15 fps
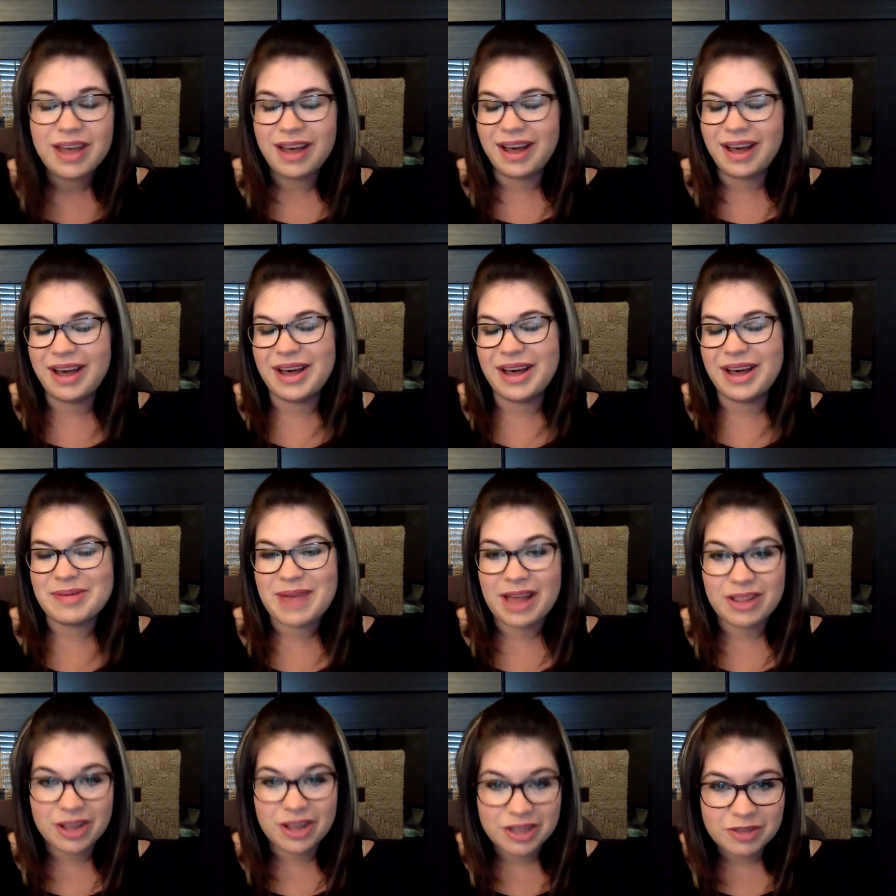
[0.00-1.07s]
how
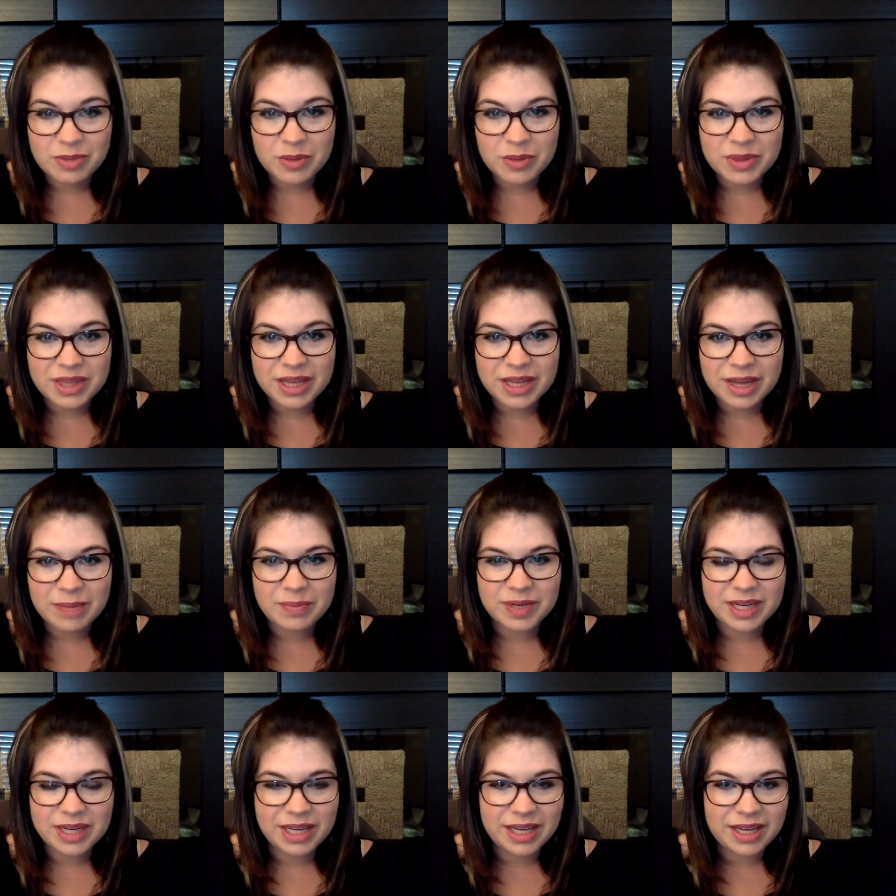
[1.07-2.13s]
long you've been with the
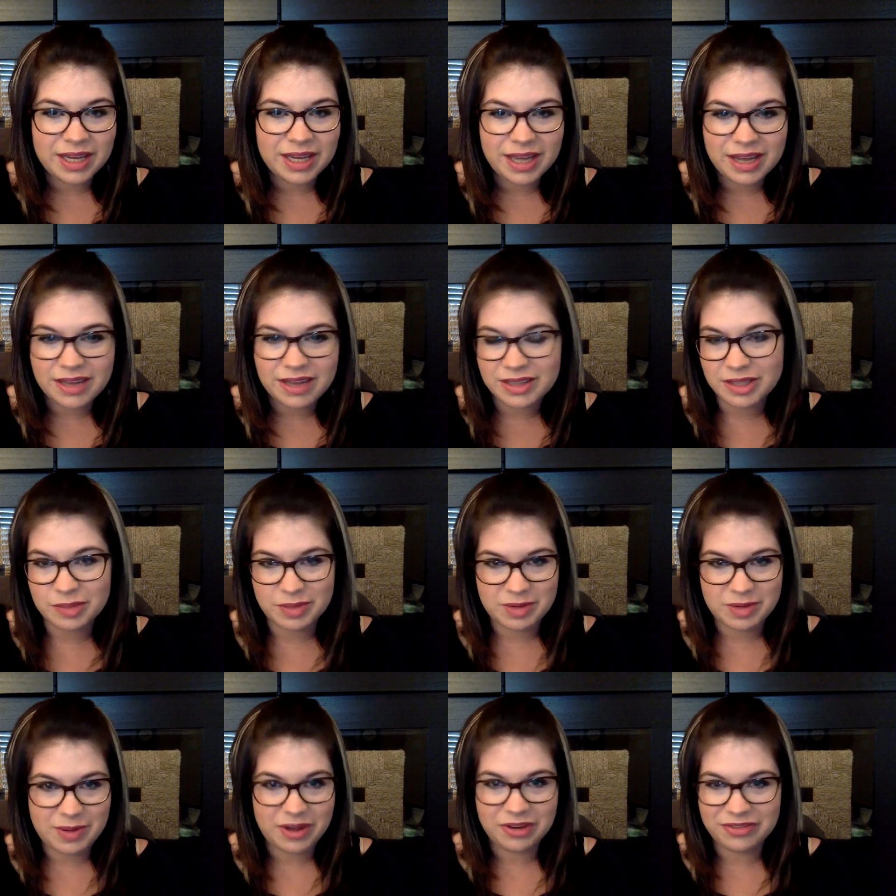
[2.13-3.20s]
company, and a little bit
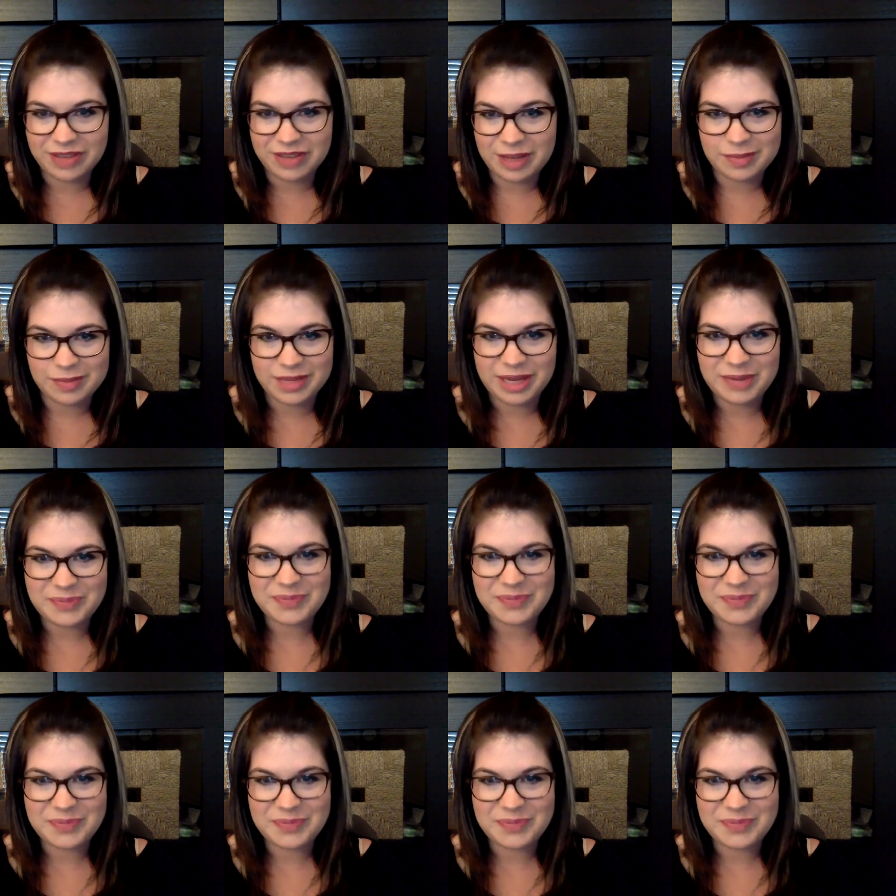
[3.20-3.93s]
about your family.